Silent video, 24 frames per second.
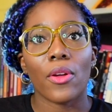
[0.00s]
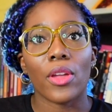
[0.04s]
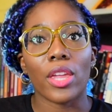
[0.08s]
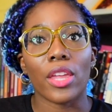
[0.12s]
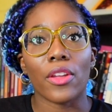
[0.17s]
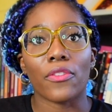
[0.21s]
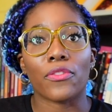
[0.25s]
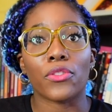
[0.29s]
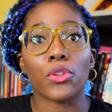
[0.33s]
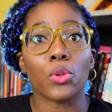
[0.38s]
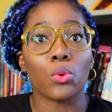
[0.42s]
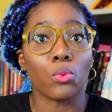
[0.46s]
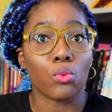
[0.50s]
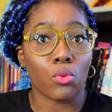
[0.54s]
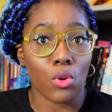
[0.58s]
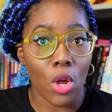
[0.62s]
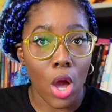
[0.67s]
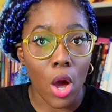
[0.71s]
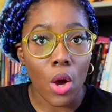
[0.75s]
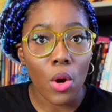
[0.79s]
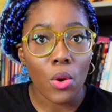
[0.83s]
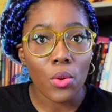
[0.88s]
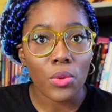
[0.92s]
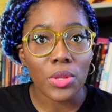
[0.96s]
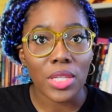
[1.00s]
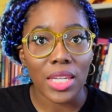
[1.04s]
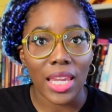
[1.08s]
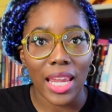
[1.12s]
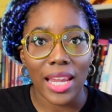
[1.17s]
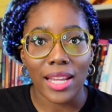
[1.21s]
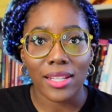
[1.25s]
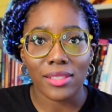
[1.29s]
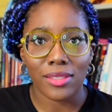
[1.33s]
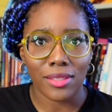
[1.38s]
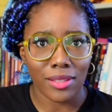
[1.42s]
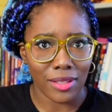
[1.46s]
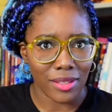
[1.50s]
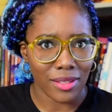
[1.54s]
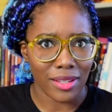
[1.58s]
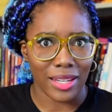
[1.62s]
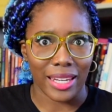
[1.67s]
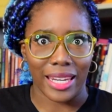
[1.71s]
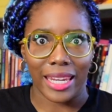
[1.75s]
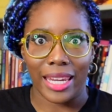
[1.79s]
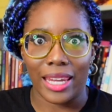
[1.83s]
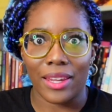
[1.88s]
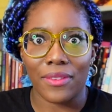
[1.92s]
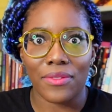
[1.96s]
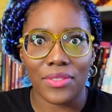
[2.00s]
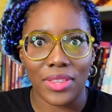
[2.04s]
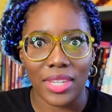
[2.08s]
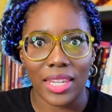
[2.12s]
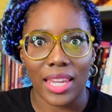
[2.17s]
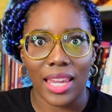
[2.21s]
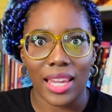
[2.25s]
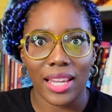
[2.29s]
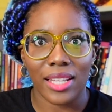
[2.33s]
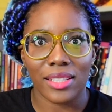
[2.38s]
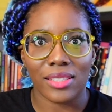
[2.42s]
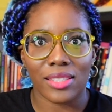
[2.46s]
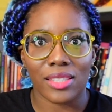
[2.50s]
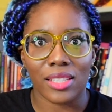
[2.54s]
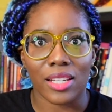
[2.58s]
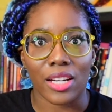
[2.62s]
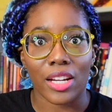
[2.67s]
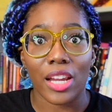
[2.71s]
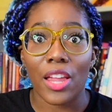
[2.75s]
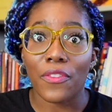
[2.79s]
If you know the answer, give the answer.